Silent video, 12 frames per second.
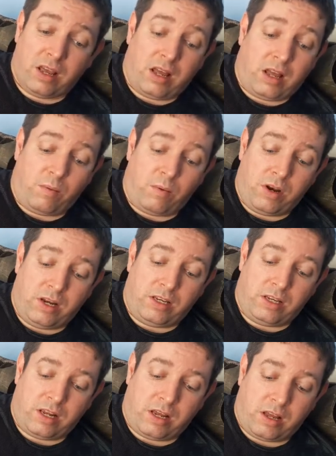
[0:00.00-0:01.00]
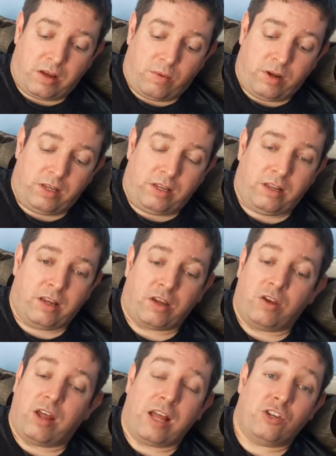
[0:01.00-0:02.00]
I
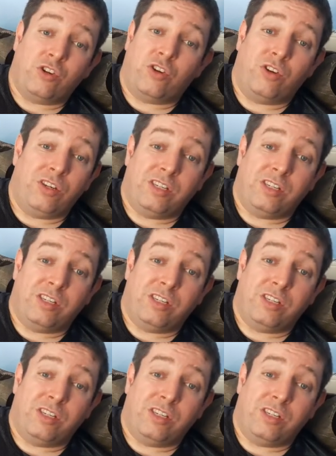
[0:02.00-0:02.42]
couldn't